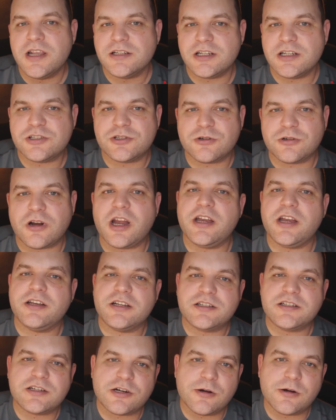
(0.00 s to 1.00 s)
to try and
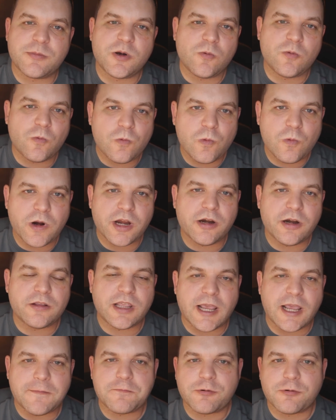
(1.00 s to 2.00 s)
determine where
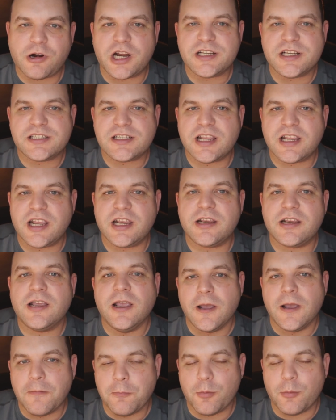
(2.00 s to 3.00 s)
that price tag
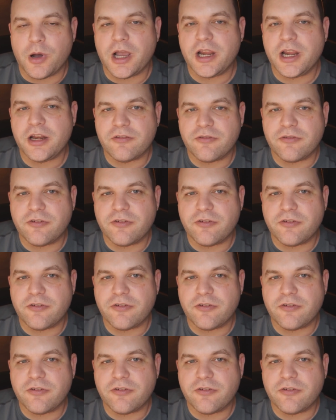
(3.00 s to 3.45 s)
might